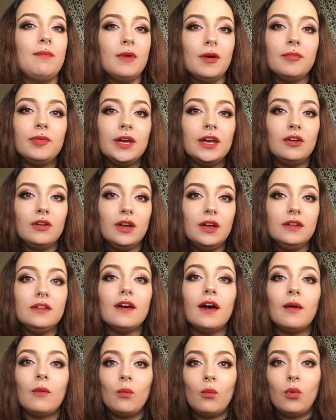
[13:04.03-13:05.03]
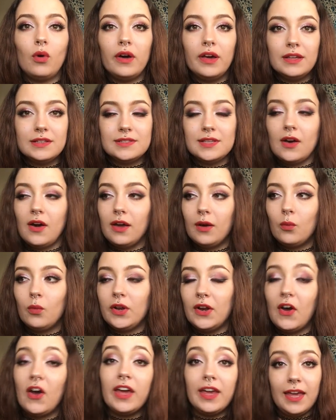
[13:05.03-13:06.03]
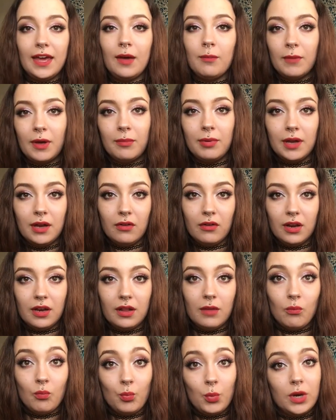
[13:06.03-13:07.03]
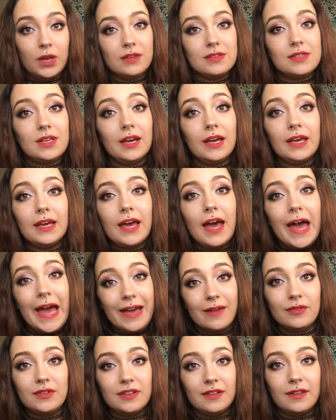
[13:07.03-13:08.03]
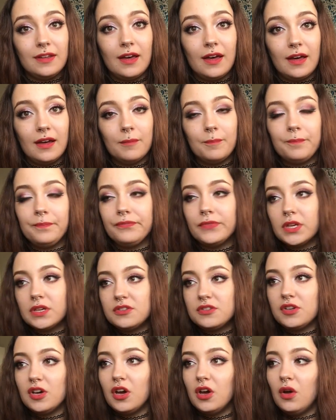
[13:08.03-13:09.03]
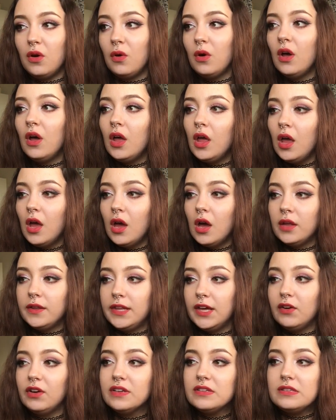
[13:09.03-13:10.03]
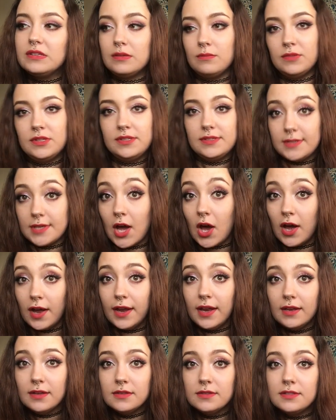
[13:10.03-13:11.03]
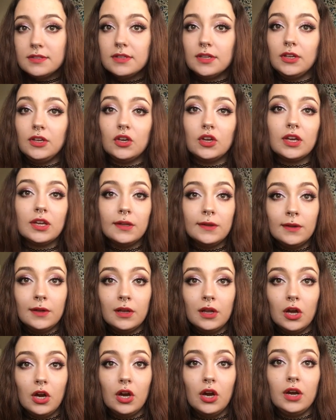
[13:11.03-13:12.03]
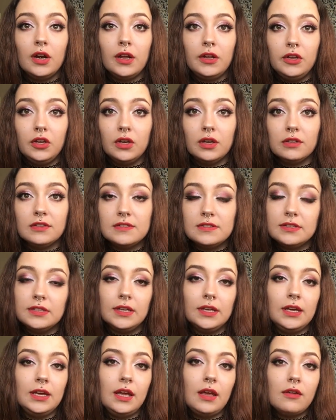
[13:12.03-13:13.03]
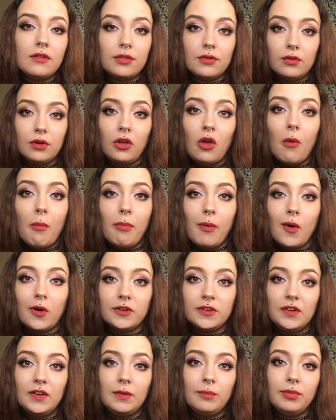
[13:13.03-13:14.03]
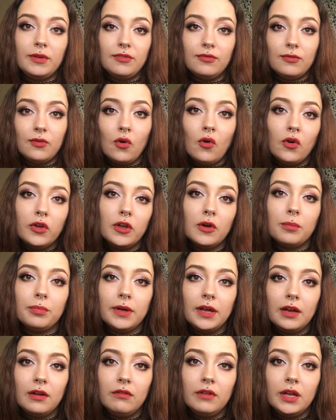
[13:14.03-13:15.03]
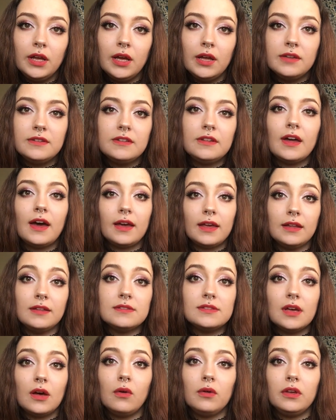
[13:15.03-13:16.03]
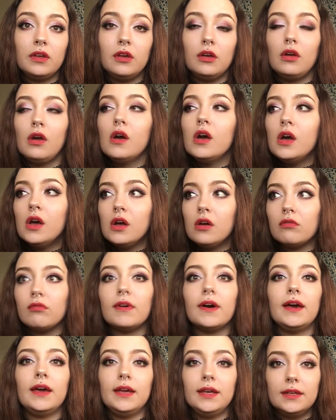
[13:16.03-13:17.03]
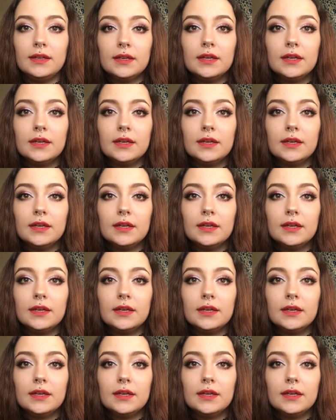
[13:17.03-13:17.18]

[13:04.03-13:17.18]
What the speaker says: my period, and what it's like when I get my period, and what it's like after that. So there is some signs that you can learn and you can see through your body before your period that can tell you, right,